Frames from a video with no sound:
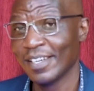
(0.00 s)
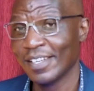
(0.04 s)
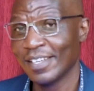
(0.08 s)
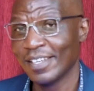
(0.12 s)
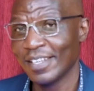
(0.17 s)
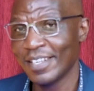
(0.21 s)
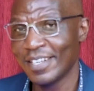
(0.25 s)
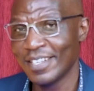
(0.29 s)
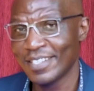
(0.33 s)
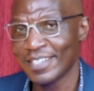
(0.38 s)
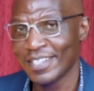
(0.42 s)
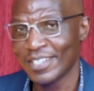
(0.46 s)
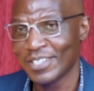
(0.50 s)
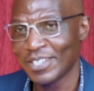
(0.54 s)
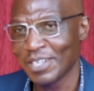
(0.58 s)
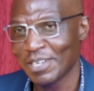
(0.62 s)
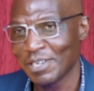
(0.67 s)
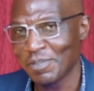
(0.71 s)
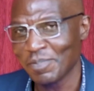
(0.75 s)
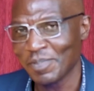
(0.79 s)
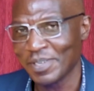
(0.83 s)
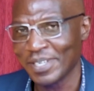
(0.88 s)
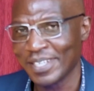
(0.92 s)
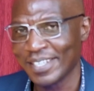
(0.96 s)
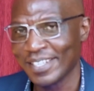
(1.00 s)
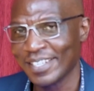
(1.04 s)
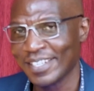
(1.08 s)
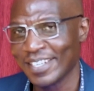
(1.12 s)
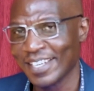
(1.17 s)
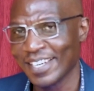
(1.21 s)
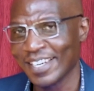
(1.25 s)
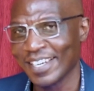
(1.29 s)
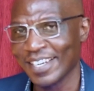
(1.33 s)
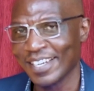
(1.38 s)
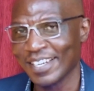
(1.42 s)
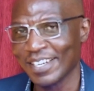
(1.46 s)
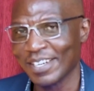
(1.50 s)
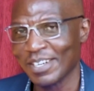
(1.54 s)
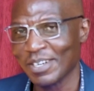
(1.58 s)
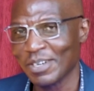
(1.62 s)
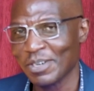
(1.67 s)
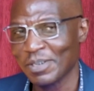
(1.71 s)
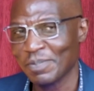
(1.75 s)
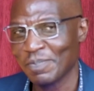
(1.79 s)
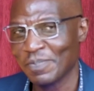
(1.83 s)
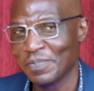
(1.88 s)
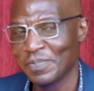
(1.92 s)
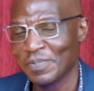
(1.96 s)
Ladies and gentlemen,
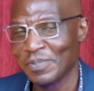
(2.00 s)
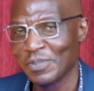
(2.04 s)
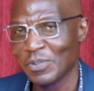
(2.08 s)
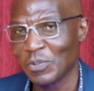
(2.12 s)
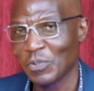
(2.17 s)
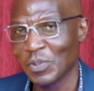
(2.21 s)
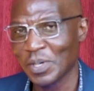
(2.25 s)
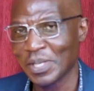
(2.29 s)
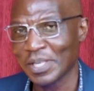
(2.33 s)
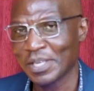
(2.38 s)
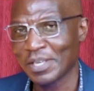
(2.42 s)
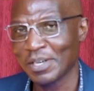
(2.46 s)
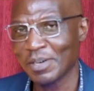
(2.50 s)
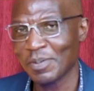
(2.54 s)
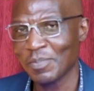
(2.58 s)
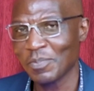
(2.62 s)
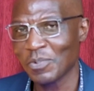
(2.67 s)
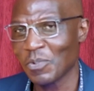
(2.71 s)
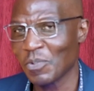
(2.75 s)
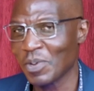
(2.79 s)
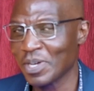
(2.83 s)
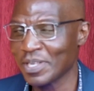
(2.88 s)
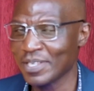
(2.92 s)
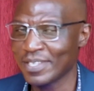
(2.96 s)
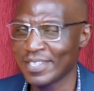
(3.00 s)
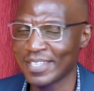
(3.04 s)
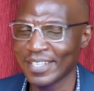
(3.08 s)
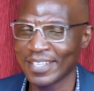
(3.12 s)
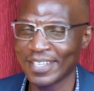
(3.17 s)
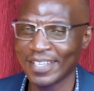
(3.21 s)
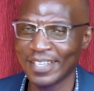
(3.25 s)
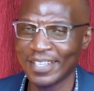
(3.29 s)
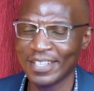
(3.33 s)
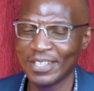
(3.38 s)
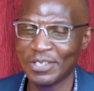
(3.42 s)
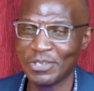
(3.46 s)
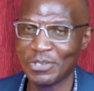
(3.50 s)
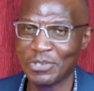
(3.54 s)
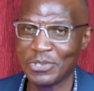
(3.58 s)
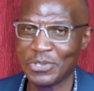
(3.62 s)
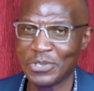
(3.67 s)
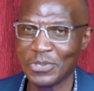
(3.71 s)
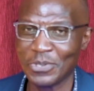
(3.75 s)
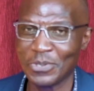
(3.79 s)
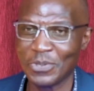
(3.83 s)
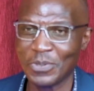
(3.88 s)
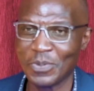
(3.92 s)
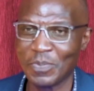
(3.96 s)
welcome once
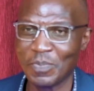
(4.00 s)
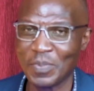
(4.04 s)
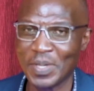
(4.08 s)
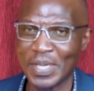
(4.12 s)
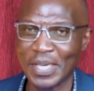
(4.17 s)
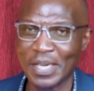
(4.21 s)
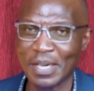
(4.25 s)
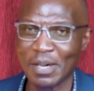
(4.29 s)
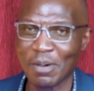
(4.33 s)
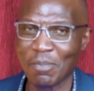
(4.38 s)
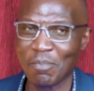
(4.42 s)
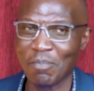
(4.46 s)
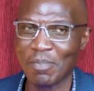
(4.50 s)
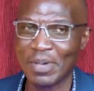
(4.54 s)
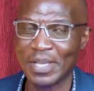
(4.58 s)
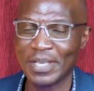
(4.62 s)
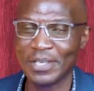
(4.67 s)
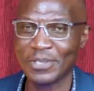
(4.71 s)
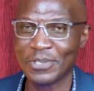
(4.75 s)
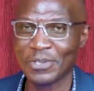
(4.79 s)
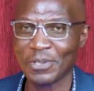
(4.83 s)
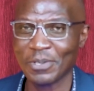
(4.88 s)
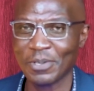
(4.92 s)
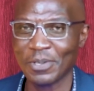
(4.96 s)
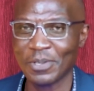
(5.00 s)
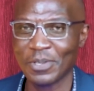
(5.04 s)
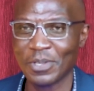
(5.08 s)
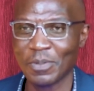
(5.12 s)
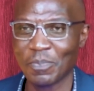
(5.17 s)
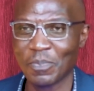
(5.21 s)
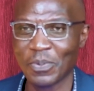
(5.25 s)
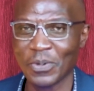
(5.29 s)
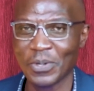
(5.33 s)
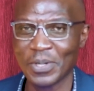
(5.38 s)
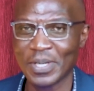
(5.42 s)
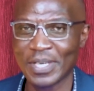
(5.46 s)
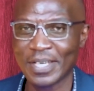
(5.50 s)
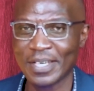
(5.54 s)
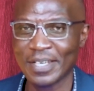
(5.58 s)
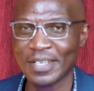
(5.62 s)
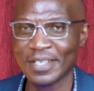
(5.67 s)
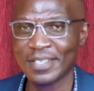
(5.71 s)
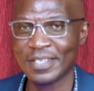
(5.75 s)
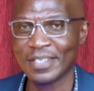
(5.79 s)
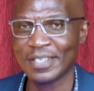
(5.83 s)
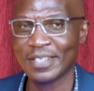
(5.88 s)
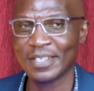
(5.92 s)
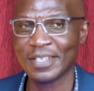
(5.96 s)
again to Me I'm Mental, the
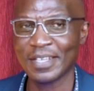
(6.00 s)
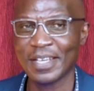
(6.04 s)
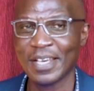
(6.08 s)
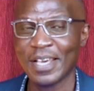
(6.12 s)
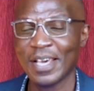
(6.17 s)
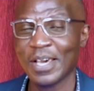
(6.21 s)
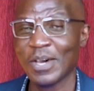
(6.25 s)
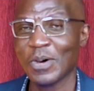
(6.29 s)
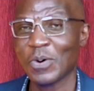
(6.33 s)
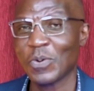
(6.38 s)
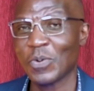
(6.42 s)
podcast,